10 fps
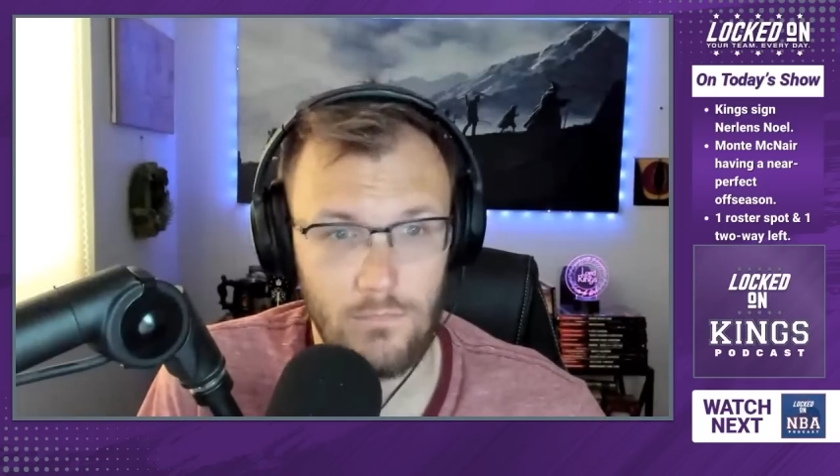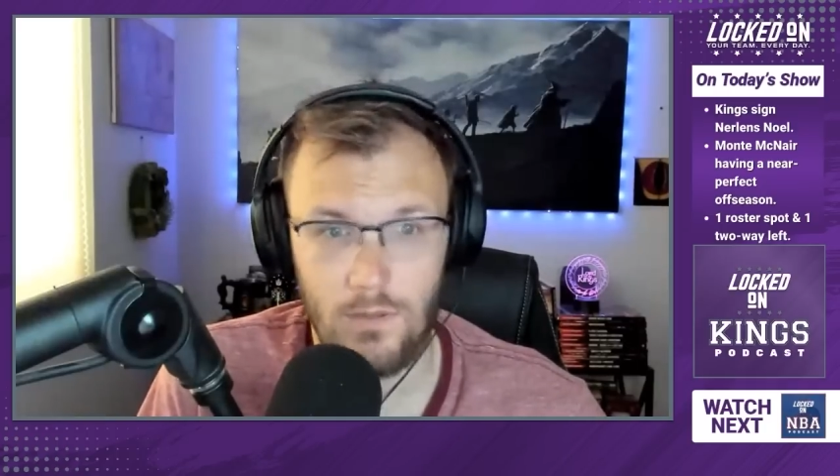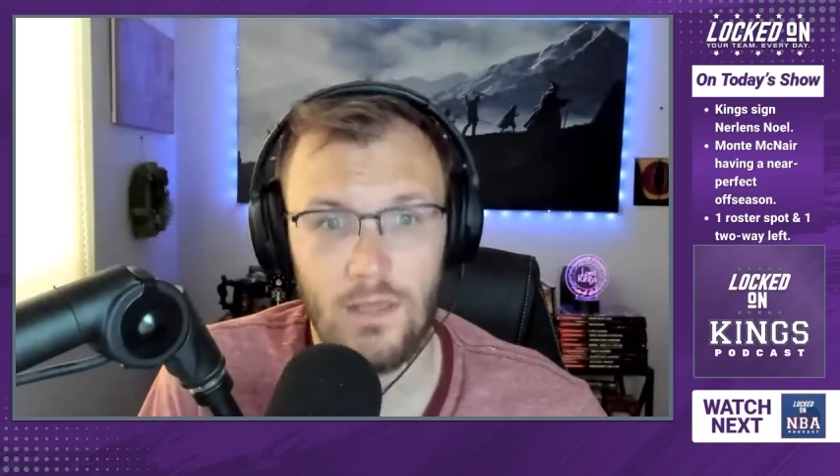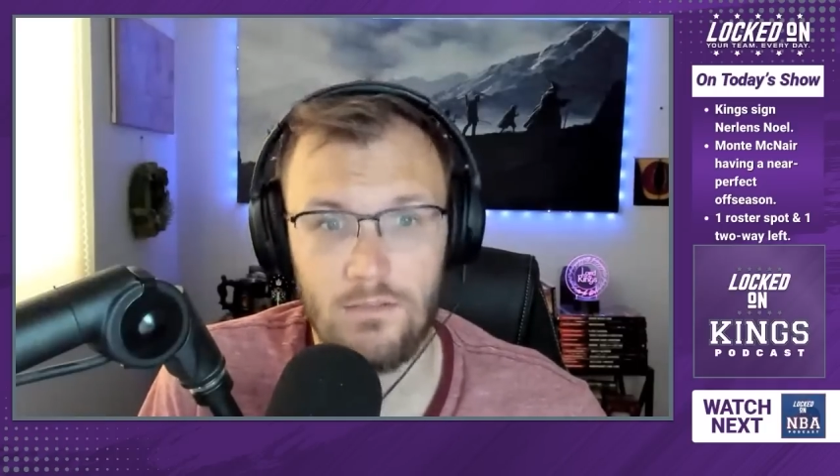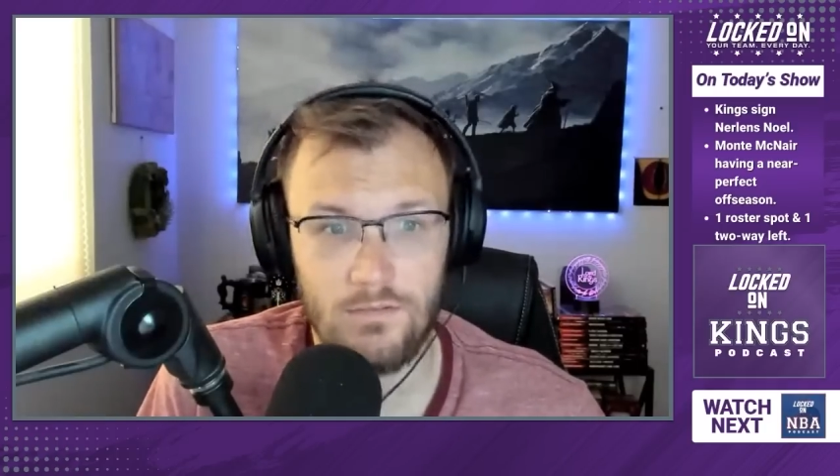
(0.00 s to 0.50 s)

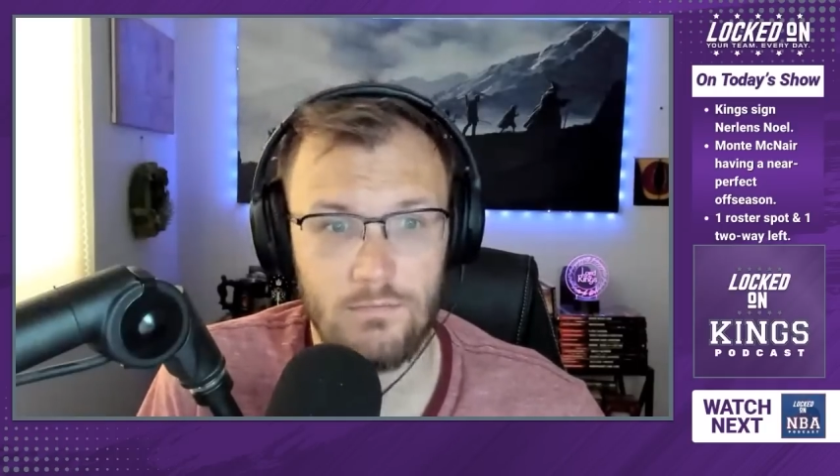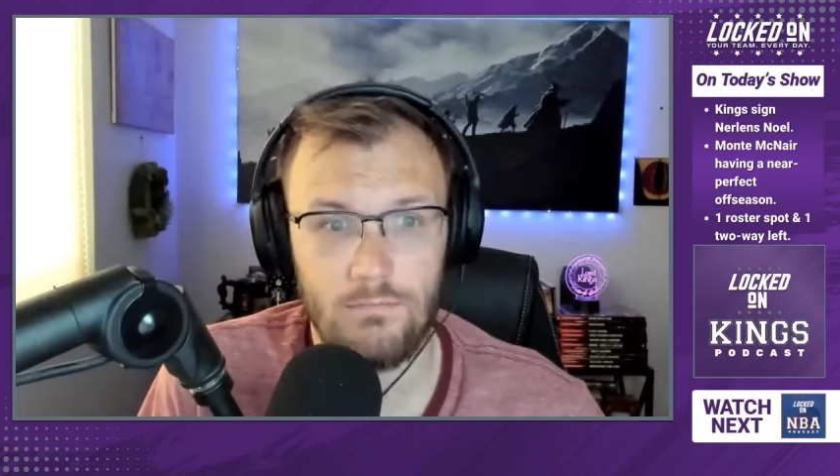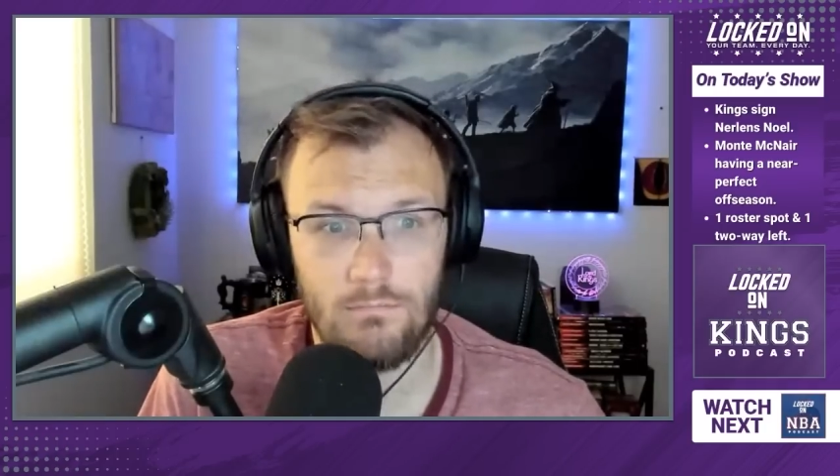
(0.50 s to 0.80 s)
he's